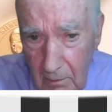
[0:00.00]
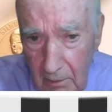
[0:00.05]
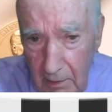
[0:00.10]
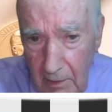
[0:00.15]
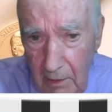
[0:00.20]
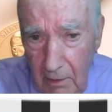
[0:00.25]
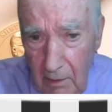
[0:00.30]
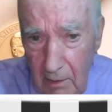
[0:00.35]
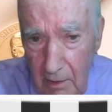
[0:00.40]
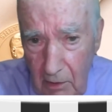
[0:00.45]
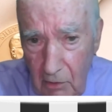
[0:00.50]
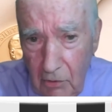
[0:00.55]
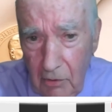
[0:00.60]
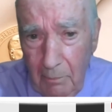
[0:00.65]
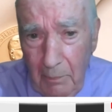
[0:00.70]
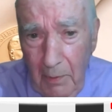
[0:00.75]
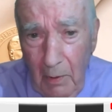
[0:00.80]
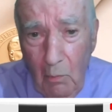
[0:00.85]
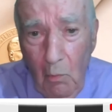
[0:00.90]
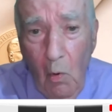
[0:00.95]
He
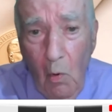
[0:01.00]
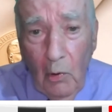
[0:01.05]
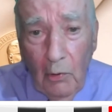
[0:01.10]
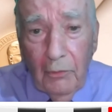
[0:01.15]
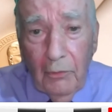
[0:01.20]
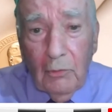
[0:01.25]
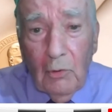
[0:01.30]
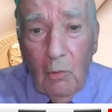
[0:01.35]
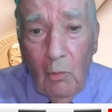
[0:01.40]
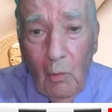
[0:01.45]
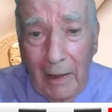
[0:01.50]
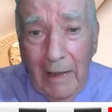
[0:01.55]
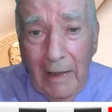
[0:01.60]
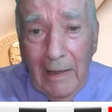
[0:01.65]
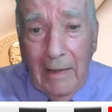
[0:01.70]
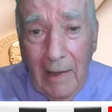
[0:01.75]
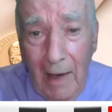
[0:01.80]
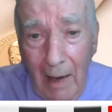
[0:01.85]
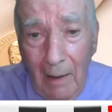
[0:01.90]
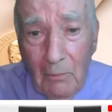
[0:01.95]
should be worth 20
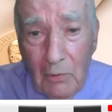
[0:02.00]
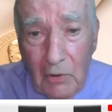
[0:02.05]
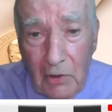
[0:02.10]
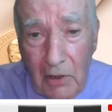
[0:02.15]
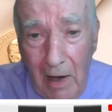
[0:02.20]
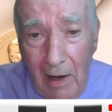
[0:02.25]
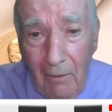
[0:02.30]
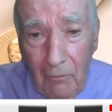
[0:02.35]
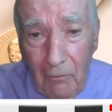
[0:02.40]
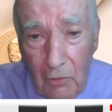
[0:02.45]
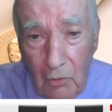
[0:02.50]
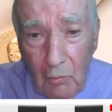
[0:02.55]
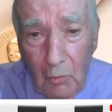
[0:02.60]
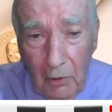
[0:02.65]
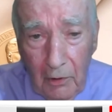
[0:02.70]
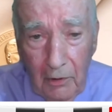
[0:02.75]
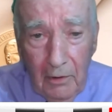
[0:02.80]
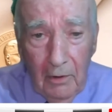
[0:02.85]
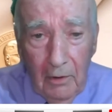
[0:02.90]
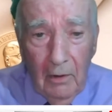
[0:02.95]
times the average
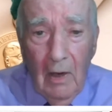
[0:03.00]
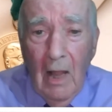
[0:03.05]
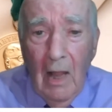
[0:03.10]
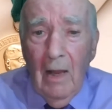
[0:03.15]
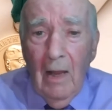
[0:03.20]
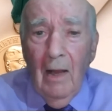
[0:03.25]
worker.